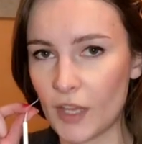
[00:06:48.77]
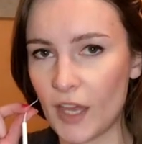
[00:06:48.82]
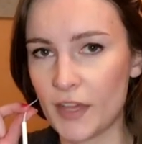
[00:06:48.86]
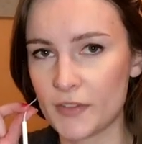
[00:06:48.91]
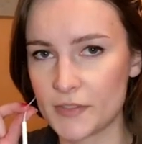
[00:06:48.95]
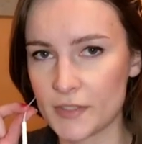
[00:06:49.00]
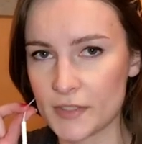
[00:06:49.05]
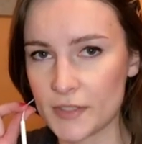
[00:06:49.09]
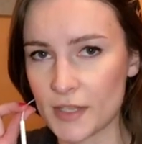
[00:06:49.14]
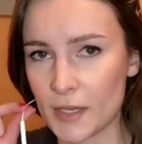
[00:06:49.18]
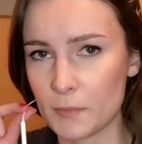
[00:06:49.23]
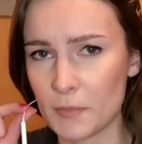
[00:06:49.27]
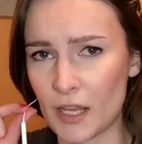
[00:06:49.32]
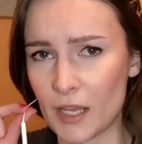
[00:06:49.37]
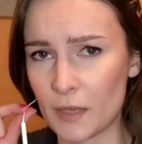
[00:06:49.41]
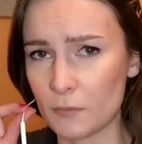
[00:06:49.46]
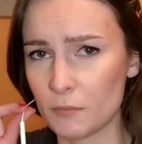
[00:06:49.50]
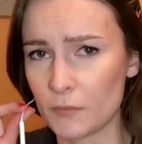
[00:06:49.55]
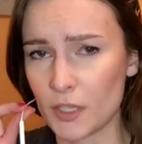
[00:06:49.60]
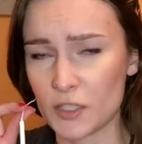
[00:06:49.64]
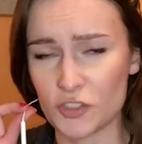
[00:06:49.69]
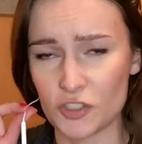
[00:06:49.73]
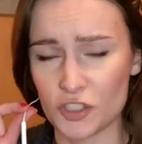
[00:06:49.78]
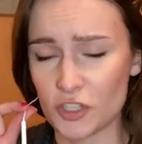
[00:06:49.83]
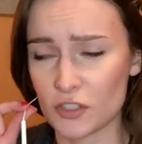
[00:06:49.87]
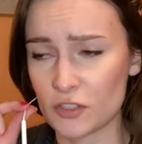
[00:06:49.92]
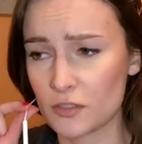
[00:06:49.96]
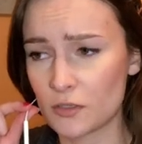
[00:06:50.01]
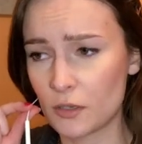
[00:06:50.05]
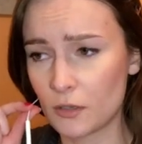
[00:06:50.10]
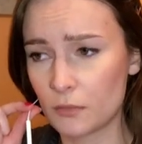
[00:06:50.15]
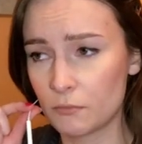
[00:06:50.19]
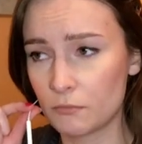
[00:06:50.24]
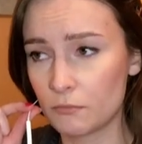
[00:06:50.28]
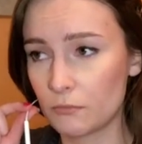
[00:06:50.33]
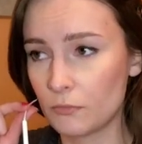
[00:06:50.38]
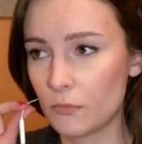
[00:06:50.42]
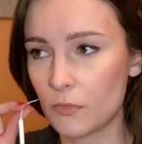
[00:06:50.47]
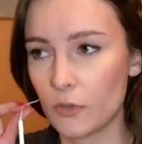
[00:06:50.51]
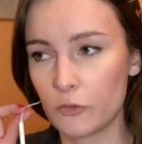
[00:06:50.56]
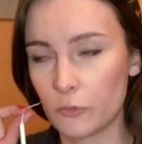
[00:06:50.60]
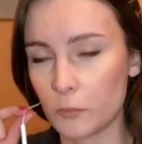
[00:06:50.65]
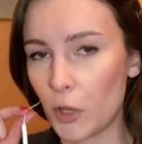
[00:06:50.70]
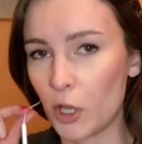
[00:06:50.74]
It has the same name. It's just
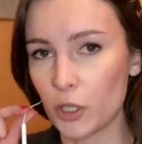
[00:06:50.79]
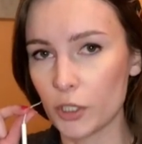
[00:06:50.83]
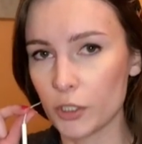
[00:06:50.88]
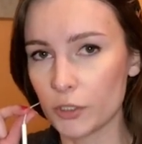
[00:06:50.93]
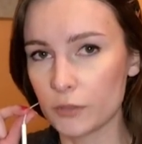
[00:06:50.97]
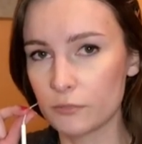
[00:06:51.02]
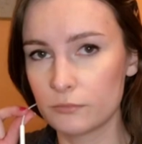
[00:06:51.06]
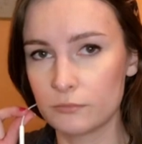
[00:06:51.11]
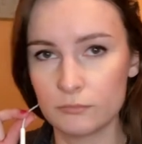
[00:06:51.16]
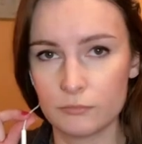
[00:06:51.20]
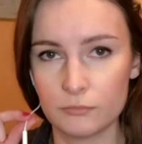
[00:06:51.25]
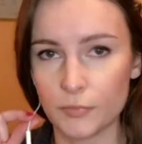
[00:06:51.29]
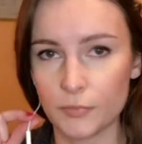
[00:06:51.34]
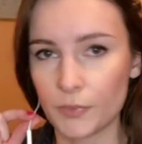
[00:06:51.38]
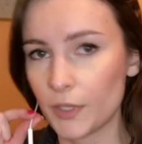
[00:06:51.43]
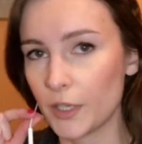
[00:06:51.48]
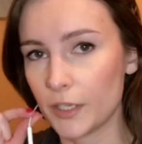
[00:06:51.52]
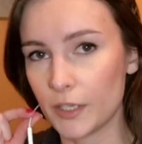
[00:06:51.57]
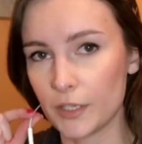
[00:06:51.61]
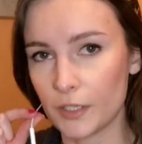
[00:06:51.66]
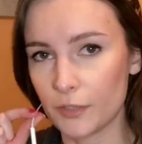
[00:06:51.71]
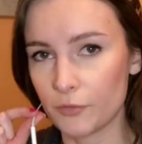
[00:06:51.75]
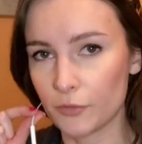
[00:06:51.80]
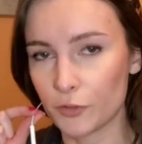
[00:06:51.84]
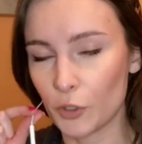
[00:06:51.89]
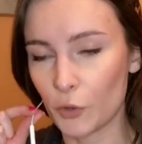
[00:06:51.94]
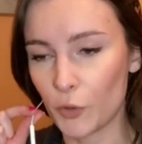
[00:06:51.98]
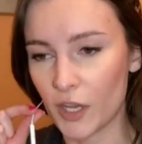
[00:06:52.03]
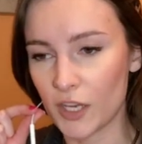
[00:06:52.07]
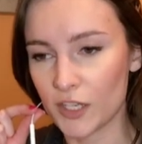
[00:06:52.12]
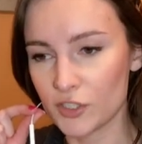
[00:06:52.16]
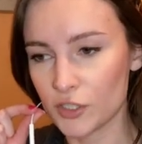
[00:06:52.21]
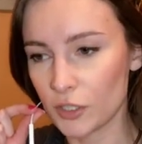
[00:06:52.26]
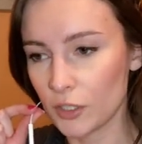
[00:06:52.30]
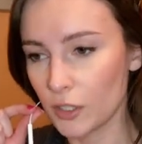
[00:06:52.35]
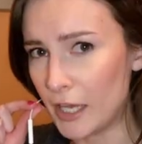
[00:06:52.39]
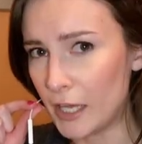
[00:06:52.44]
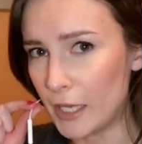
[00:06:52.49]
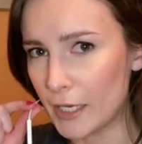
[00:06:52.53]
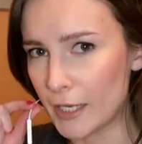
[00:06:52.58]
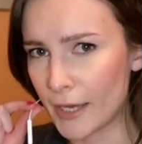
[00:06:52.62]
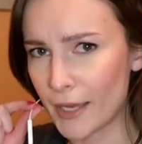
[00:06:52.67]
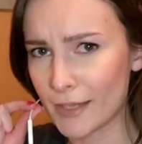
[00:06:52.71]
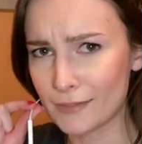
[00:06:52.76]
smaller, in a different location,
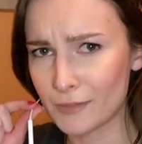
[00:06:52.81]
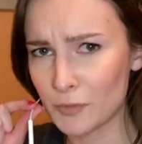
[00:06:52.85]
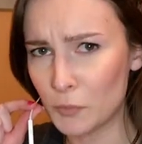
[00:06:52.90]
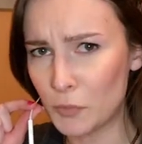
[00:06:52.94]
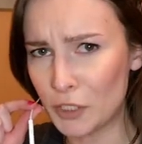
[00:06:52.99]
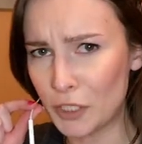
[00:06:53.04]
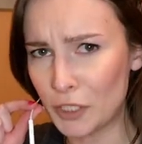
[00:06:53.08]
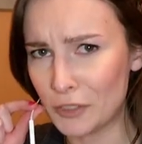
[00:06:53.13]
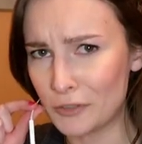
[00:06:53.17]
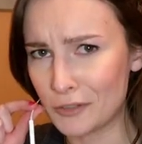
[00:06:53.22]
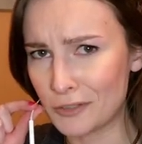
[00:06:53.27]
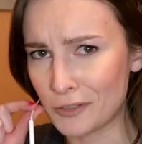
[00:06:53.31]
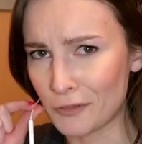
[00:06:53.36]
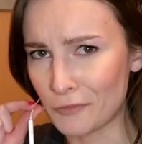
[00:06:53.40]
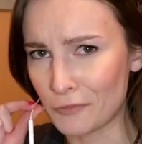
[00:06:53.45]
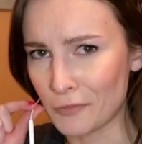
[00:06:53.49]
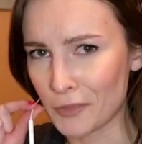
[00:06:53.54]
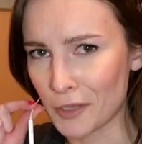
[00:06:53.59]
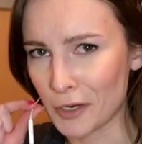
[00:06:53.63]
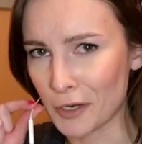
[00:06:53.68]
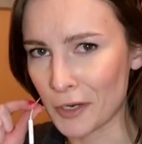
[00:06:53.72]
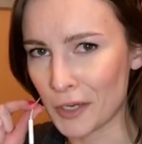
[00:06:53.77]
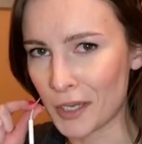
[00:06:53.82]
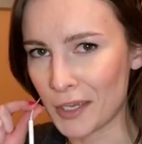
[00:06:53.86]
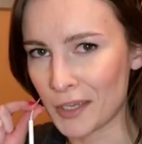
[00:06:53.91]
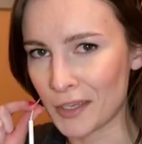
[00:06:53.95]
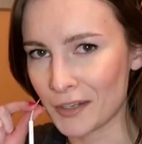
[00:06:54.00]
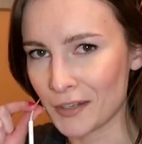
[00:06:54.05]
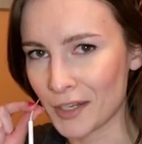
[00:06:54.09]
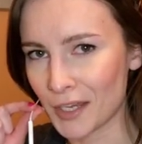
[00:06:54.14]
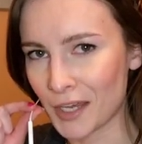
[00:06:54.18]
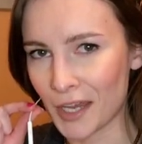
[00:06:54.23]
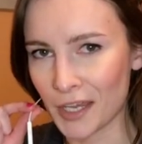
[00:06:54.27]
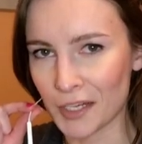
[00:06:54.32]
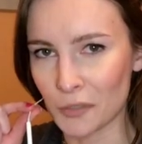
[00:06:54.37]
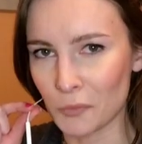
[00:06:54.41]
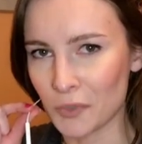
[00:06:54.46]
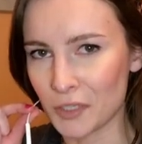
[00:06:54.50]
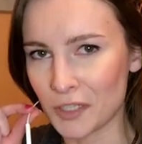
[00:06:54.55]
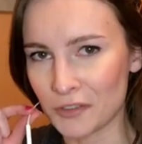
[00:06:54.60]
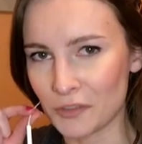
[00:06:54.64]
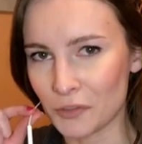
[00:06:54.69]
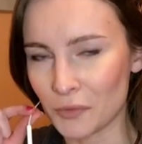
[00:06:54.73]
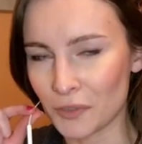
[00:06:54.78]
and I got some really good stuff there and I kind of
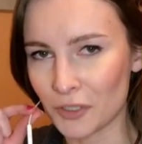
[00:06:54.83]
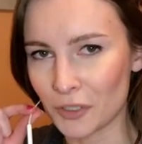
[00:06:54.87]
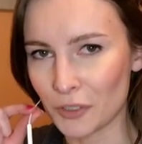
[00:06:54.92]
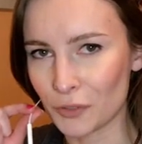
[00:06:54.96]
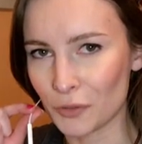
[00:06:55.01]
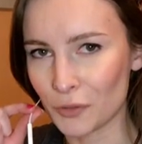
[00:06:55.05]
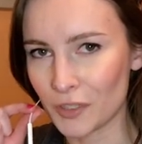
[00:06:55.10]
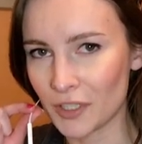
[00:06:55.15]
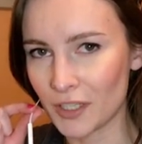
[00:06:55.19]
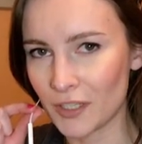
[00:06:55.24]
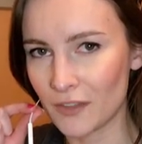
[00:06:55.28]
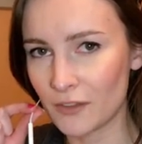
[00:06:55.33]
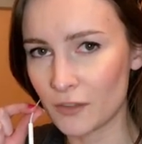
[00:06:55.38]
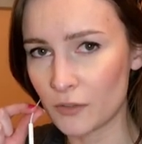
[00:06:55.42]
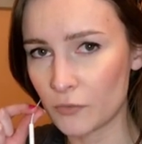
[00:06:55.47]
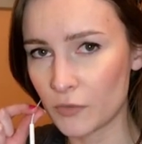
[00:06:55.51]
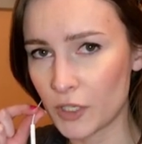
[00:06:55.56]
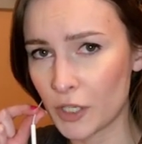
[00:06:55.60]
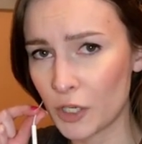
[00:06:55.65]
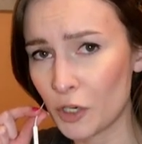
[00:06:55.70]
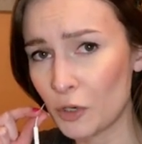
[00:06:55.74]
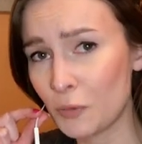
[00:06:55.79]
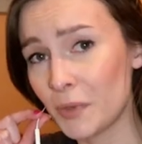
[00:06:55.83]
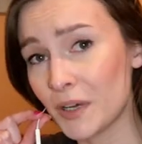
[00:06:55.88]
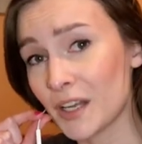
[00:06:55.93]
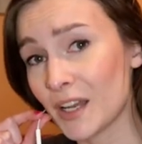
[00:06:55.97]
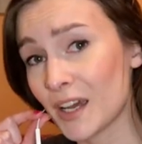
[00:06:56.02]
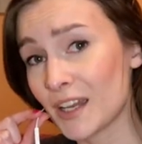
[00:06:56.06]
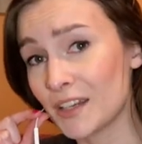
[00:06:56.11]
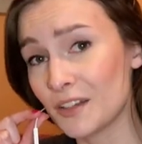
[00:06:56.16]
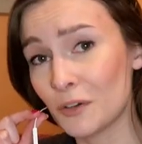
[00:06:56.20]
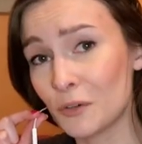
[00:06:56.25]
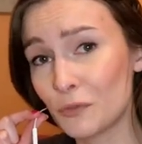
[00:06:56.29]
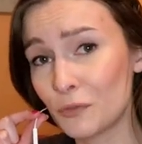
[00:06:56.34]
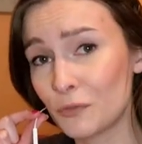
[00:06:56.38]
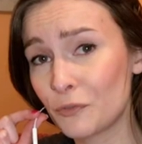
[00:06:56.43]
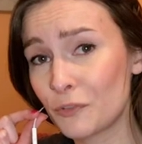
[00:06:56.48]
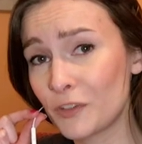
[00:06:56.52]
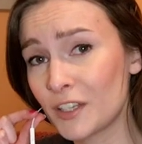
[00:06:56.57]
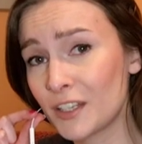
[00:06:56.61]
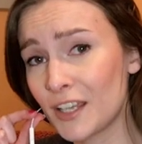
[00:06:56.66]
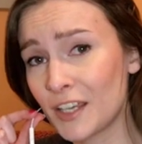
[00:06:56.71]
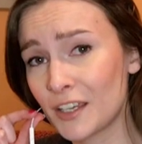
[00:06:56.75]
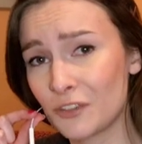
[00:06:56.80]
wanted to include it in this video, but I don't
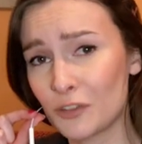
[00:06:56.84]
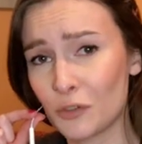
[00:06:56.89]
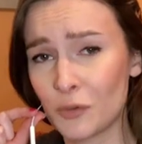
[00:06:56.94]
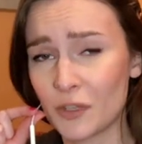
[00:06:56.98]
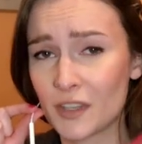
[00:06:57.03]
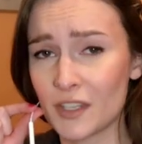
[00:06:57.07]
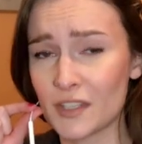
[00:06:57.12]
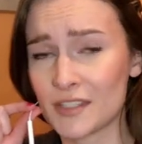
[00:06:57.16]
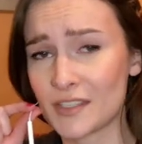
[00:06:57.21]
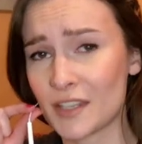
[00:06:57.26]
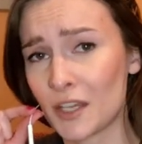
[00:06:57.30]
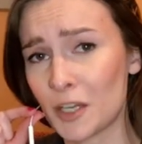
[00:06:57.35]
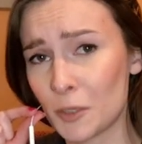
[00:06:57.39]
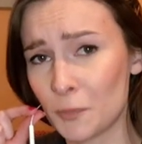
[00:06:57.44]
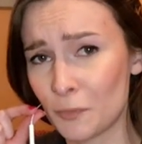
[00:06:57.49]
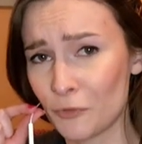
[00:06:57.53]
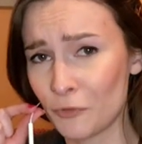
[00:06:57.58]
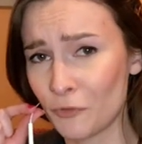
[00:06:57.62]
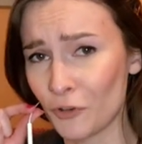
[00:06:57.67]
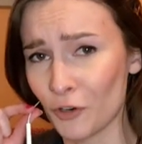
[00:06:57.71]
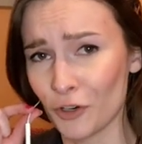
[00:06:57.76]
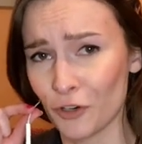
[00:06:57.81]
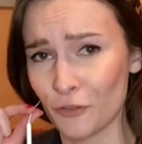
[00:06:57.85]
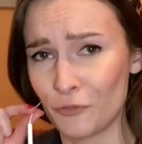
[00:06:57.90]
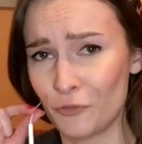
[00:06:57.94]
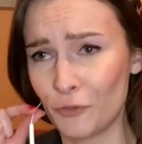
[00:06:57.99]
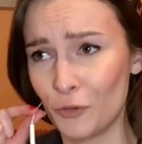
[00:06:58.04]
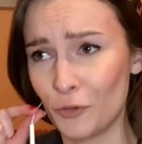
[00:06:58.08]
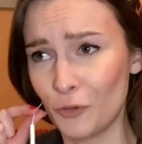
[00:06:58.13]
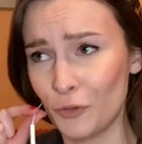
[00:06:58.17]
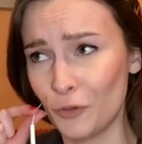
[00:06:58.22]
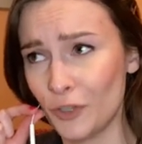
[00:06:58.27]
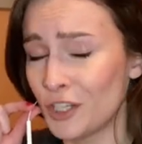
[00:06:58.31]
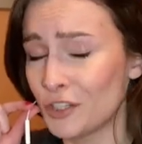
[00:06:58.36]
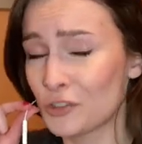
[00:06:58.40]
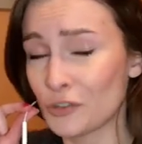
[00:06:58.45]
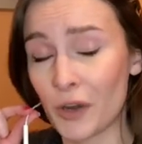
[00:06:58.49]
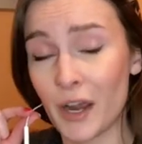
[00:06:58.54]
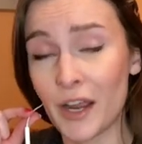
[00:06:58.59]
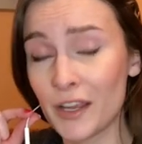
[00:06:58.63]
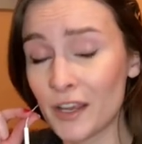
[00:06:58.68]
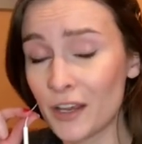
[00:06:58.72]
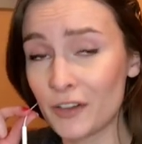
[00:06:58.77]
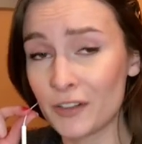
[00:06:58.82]
feel like doing the setup for a full
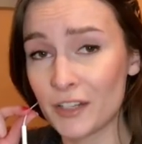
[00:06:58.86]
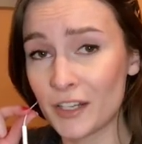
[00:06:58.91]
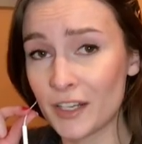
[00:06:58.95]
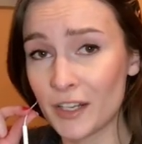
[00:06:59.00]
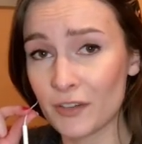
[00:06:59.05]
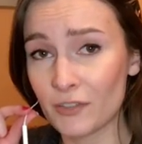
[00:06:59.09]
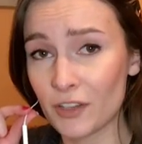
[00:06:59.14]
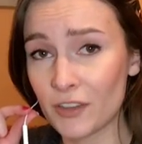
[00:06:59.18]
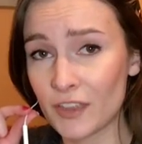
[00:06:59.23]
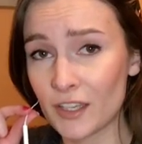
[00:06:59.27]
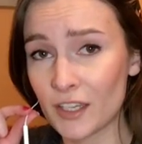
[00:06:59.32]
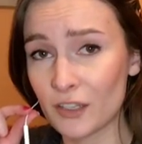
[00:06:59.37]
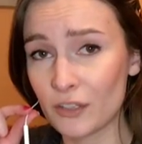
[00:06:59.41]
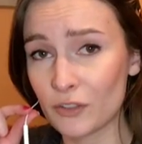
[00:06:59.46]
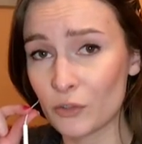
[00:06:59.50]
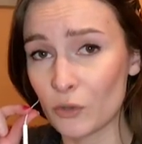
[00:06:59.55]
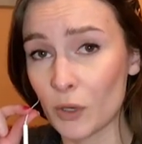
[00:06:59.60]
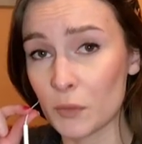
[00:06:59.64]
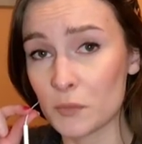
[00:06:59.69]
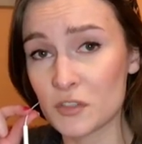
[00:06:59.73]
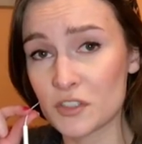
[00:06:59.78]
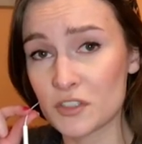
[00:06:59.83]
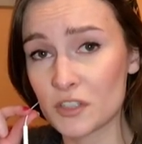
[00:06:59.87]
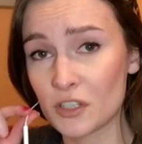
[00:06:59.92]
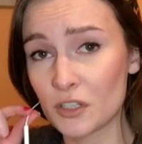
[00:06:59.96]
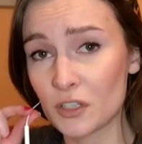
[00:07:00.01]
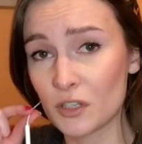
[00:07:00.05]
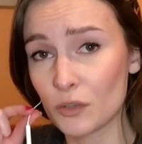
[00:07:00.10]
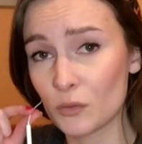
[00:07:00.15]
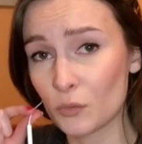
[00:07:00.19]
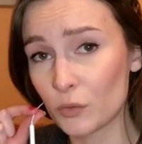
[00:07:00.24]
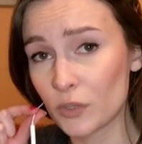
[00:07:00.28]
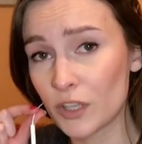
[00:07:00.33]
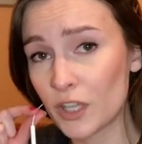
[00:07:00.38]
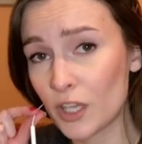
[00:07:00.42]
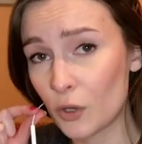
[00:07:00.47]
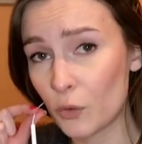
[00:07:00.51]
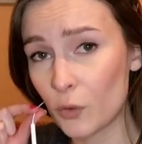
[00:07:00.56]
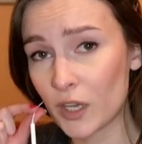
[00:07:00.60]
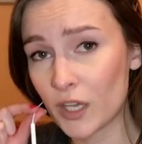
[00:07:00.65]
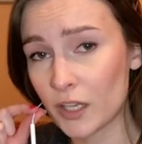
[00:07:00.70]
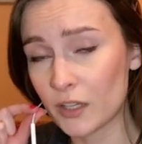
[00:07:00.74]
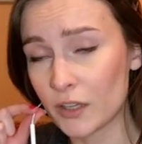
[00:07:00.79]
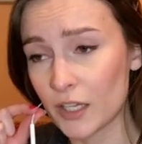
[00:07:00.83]
try on and everything, so I'm just gonna really
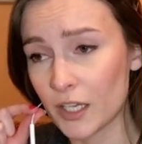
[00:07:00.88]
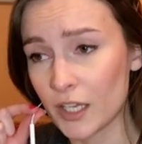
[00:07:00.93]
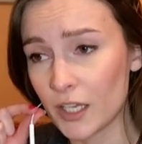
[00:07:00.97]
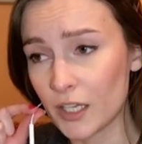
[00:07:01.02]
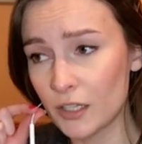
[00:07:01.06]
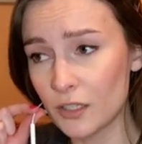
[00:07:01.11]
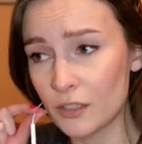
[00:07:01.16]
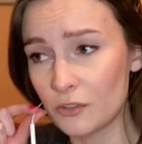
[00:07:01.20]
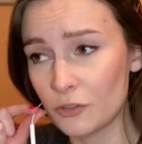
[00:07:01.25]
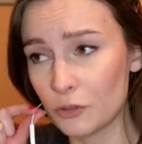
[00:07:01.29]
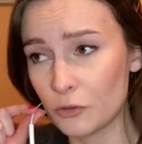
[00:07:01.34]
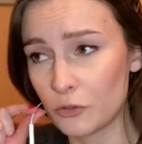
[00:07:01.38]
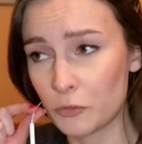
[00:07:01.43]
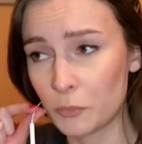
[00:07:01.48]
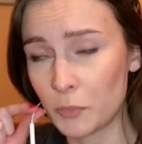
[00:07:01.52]
quickly do a